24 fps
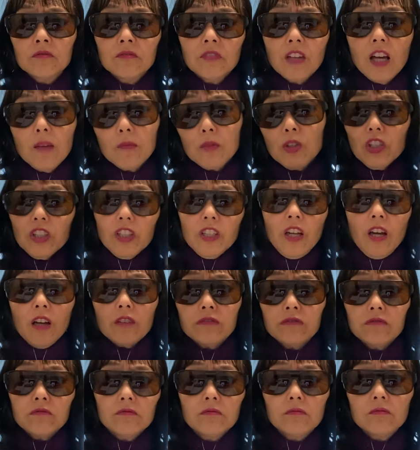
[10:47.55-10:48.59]
I'm good enough.
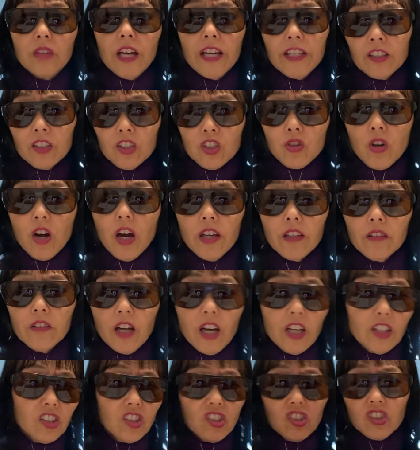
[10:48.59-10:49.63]
I can try.
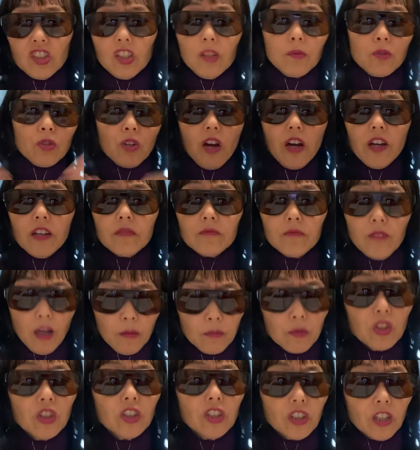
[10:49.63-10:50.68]
I can just keep trying.
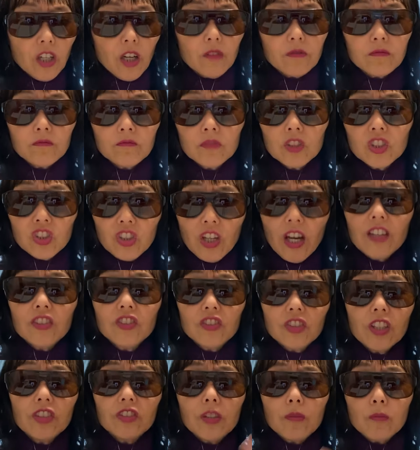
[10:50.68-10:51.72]
I'm good enough. Because God
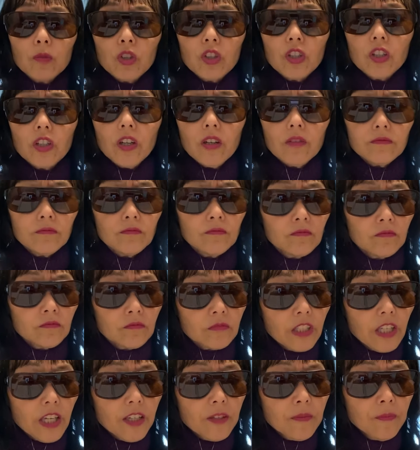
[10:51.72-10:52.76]
says I'm good enough.
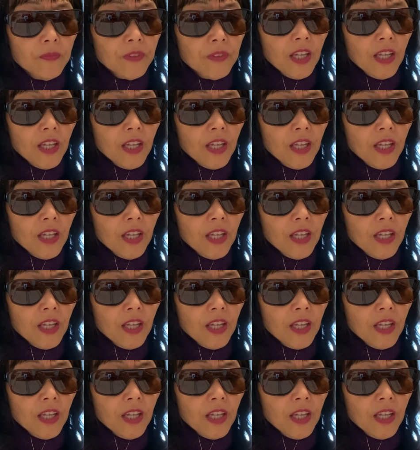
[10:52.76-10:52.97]
Okay?